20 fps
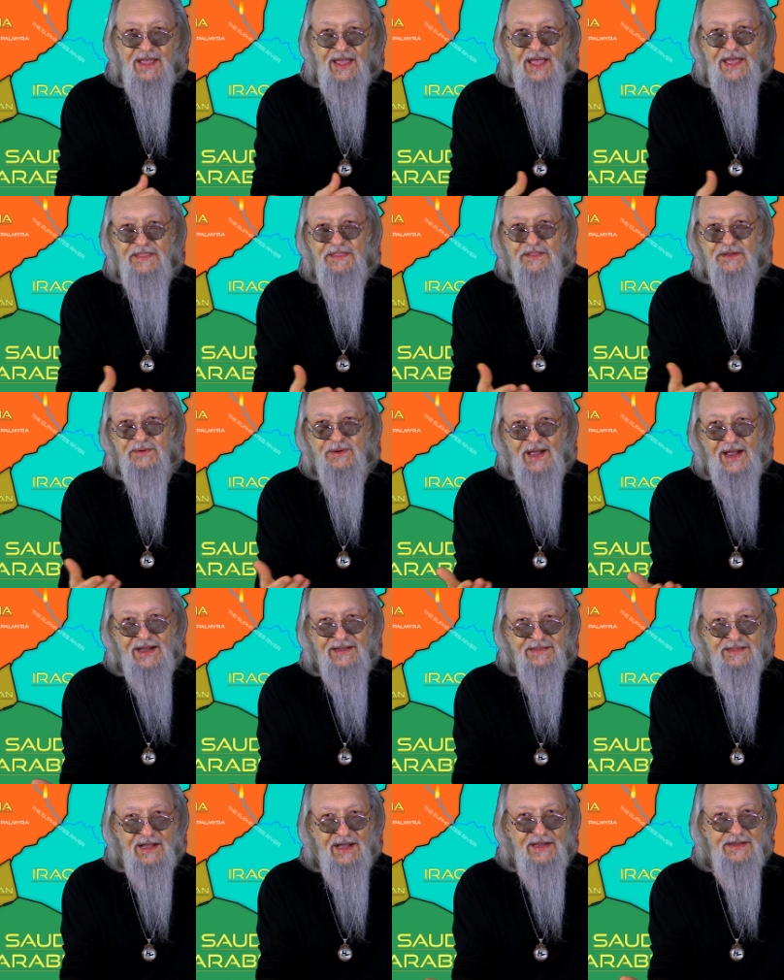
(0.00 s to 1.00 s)
and their
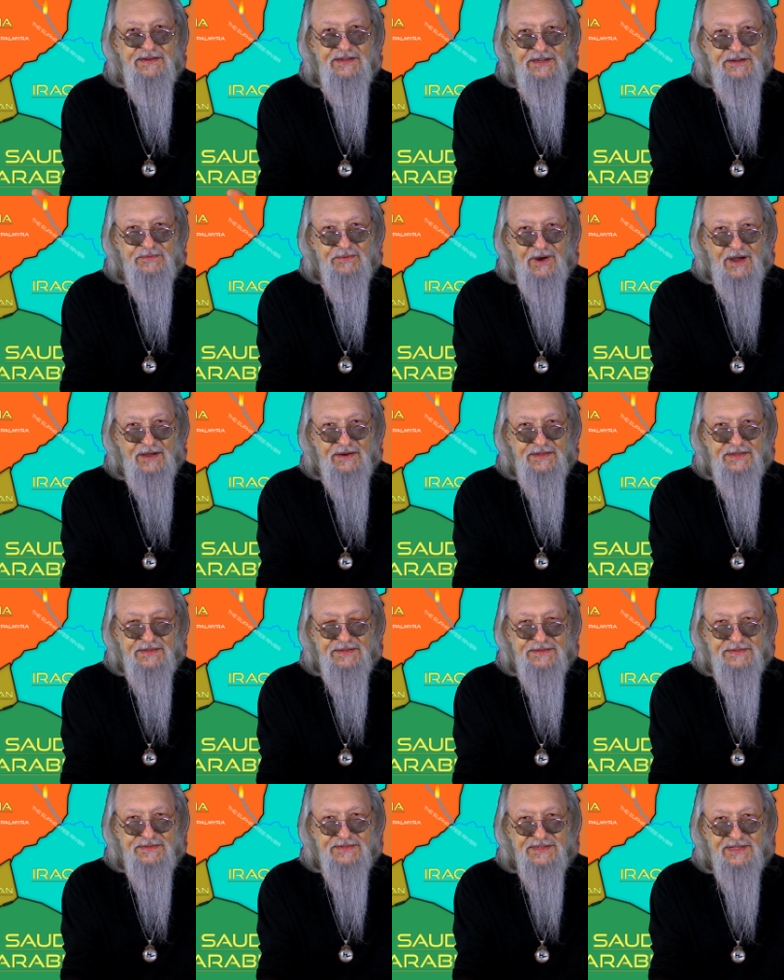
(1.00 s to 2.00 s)
allied
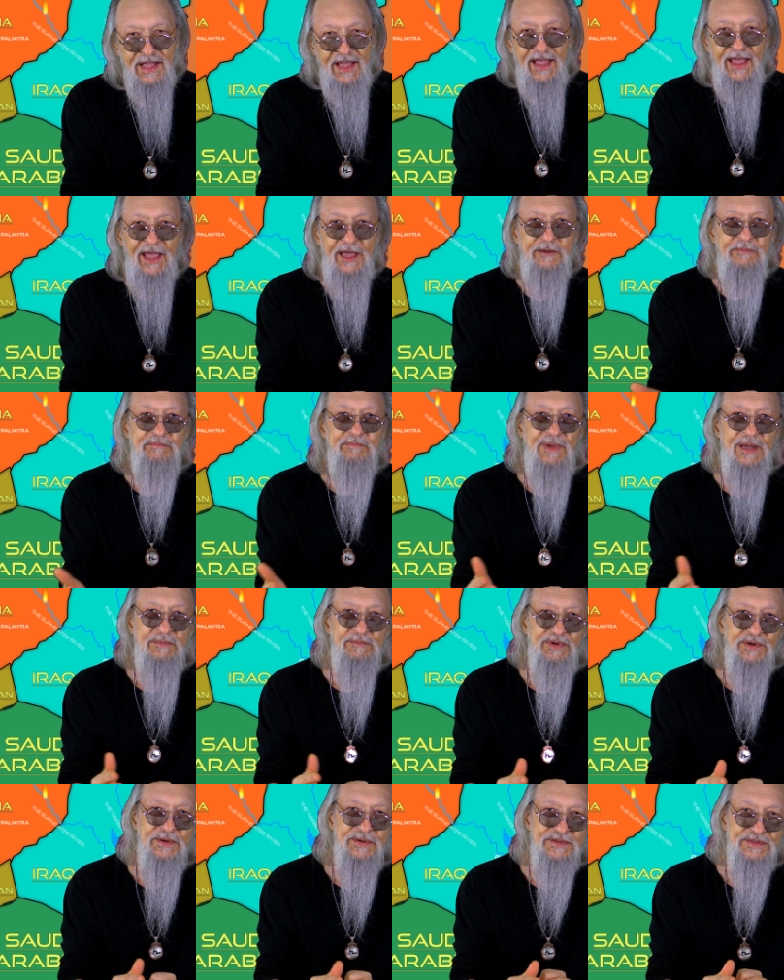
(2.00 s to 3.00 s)
Iranians and
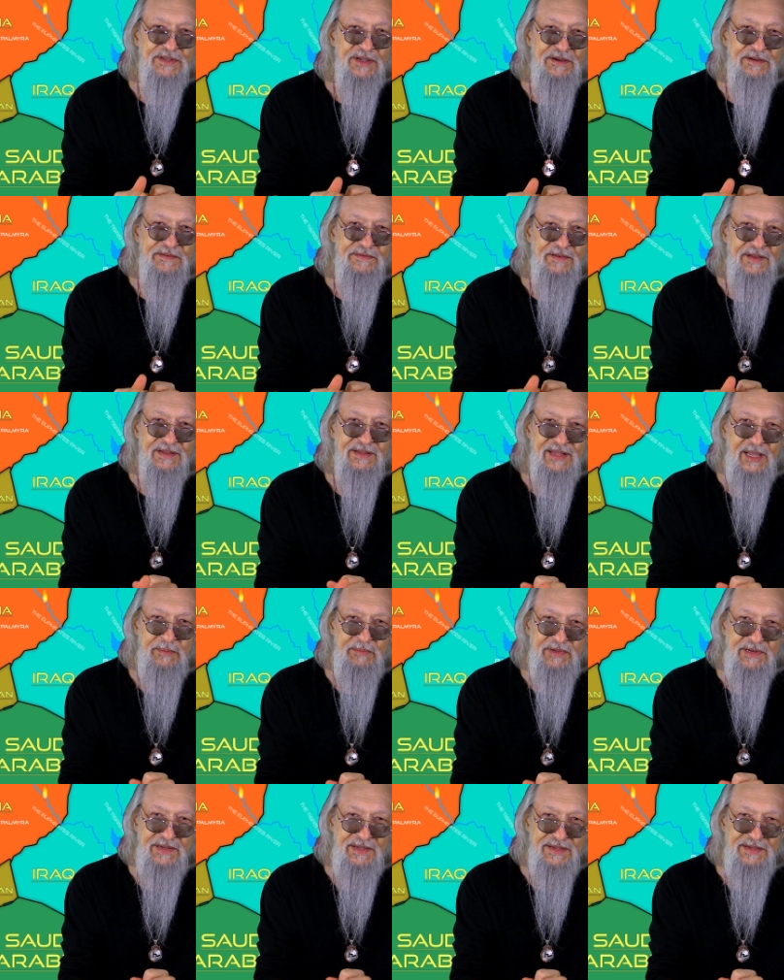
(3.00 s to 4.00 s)
members of
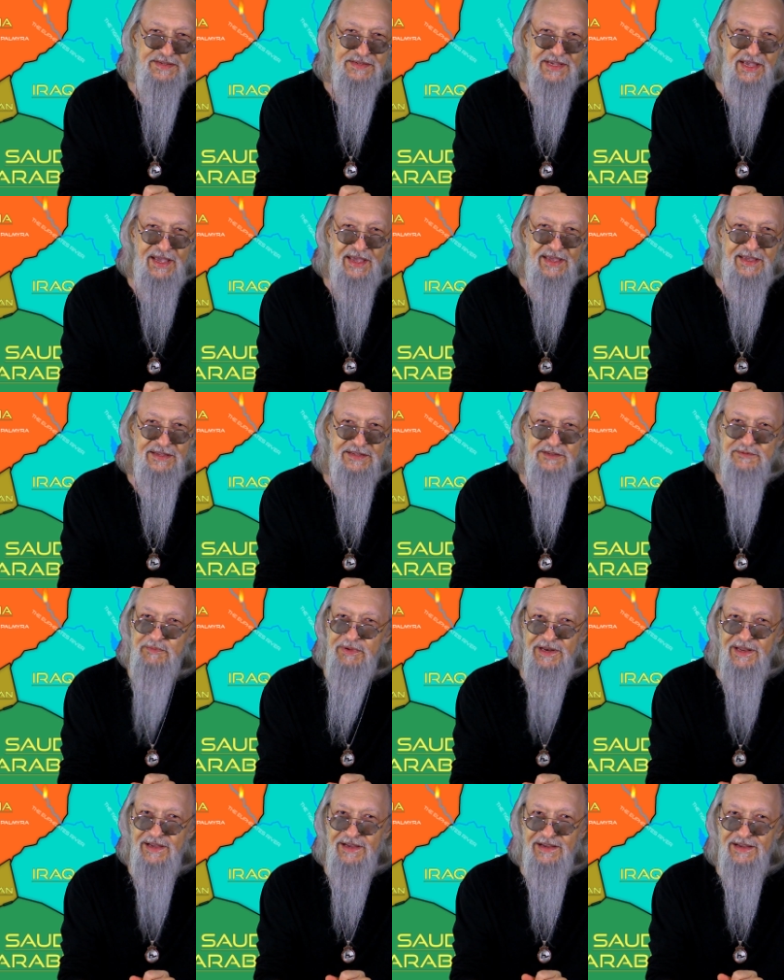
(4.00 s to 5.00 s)
Lebanese
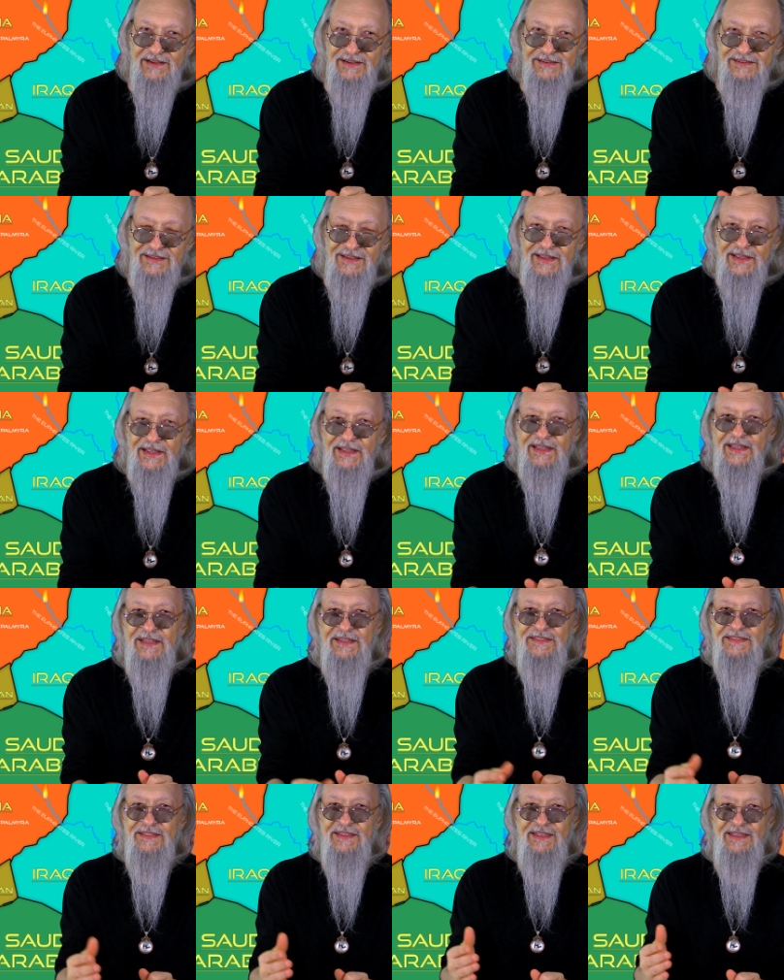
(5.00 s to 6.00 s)
Hezbollah
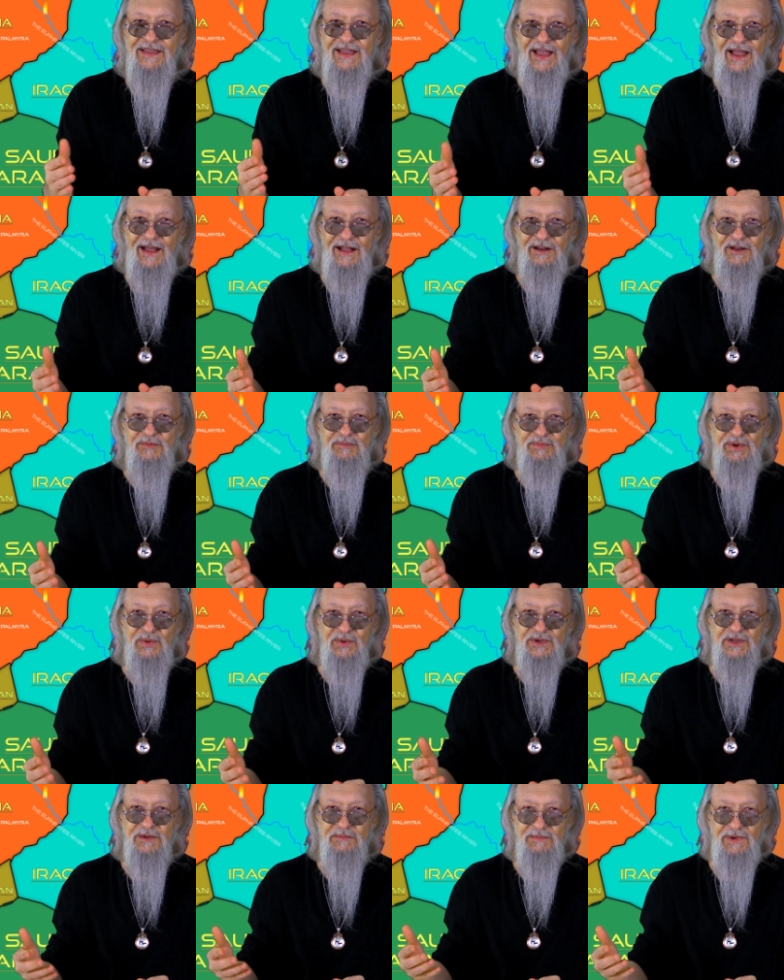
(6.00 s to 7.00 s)
in the Al
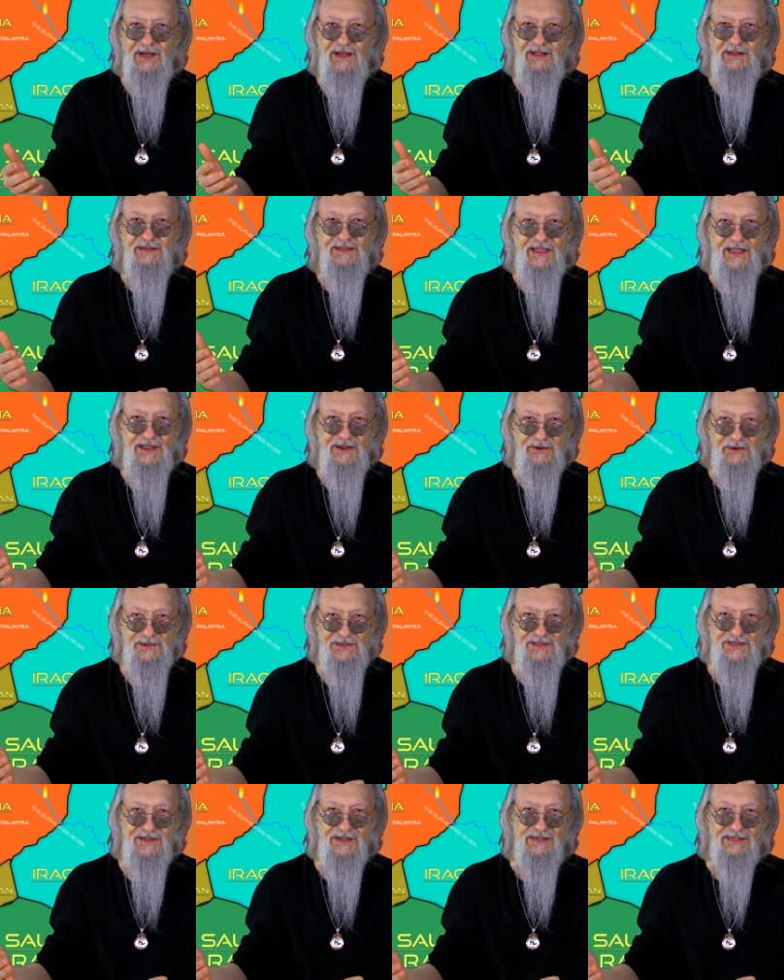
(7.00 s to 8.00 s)
Bukamal
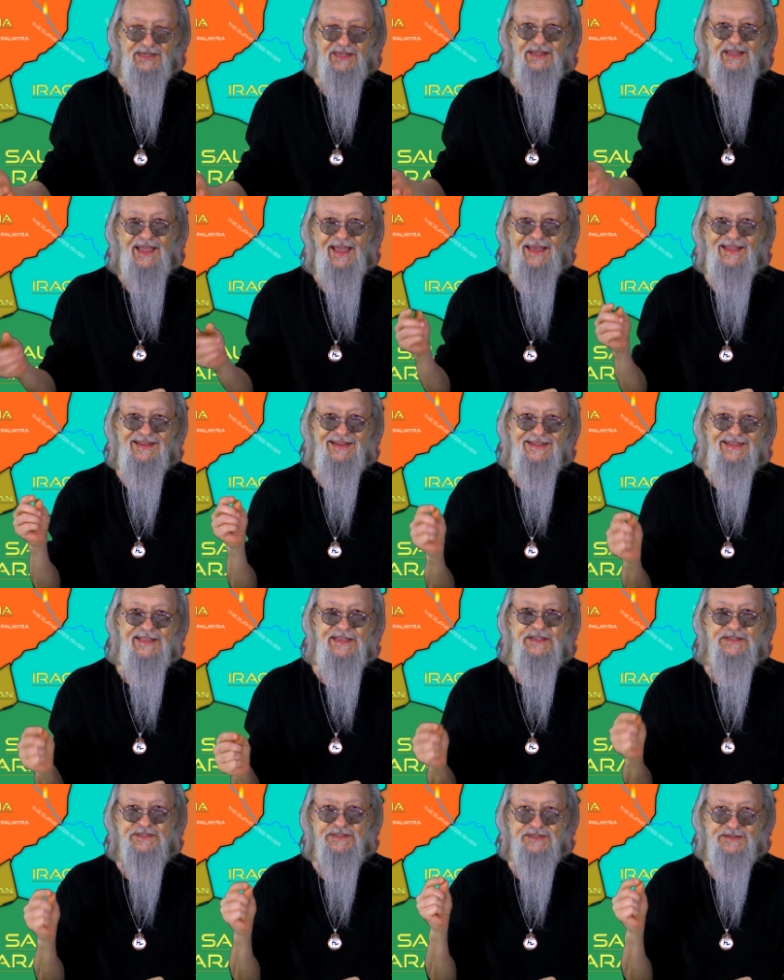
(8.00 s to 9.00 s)
area at
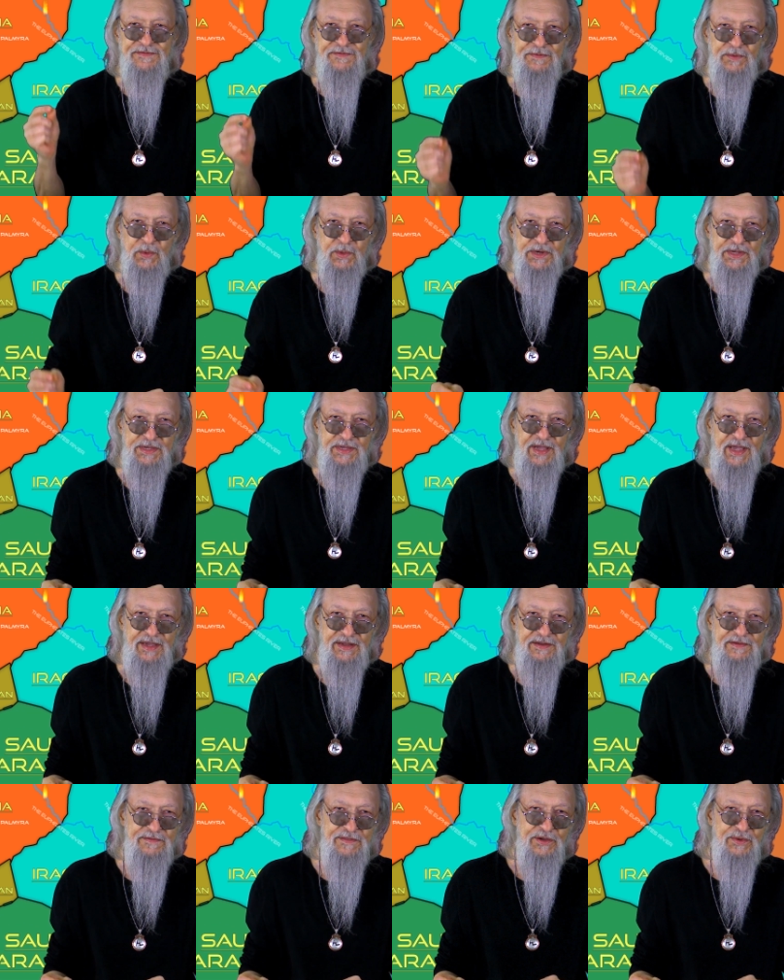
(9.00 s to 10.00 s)
least
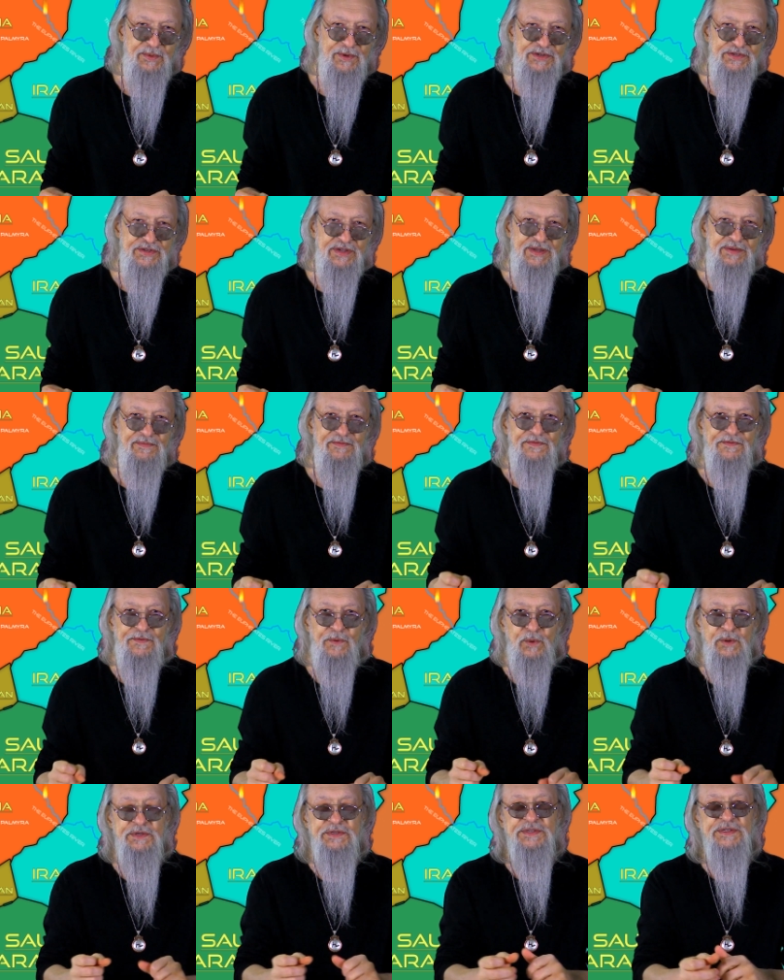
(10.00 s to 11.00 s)
48 of the regime
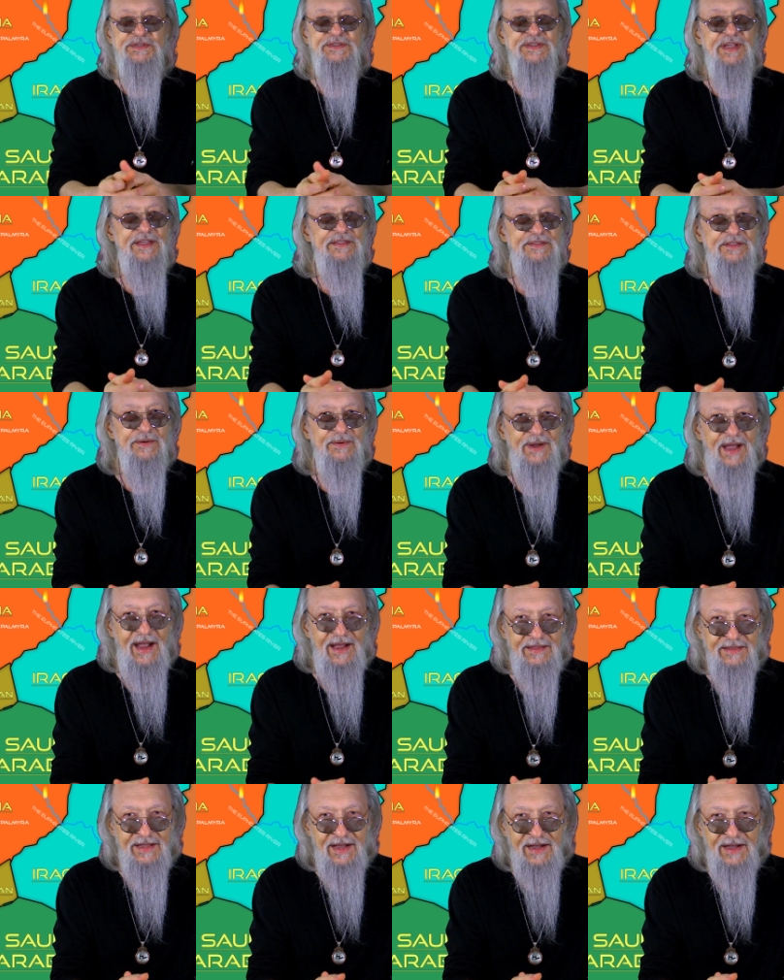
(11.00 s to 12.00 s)
forces and their
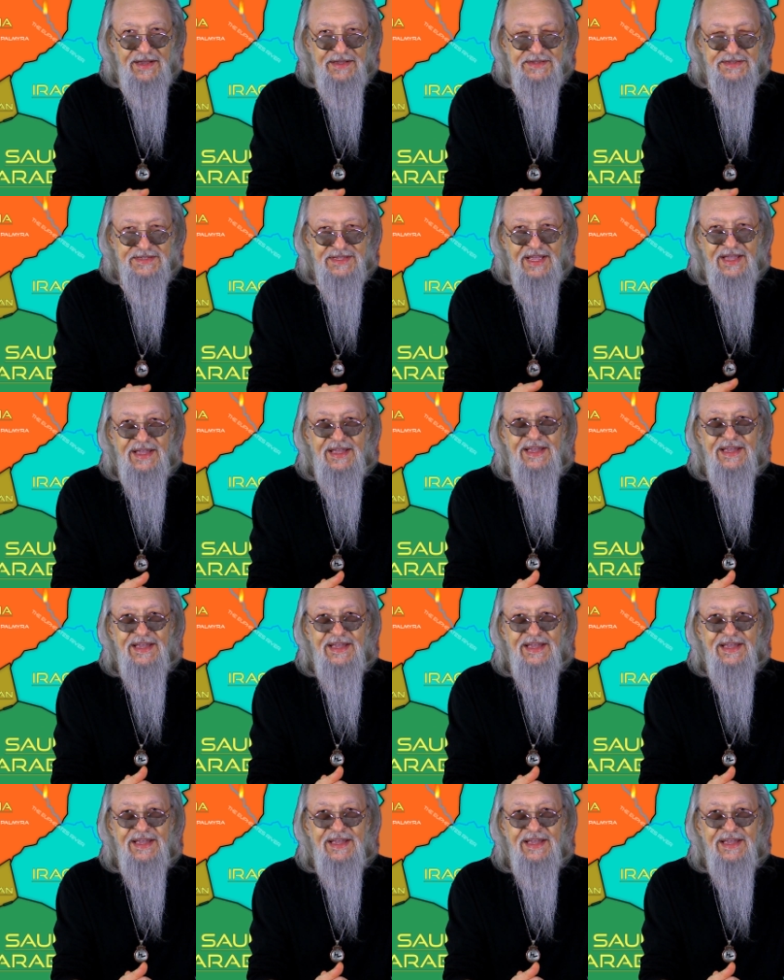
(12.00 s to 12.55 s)
allies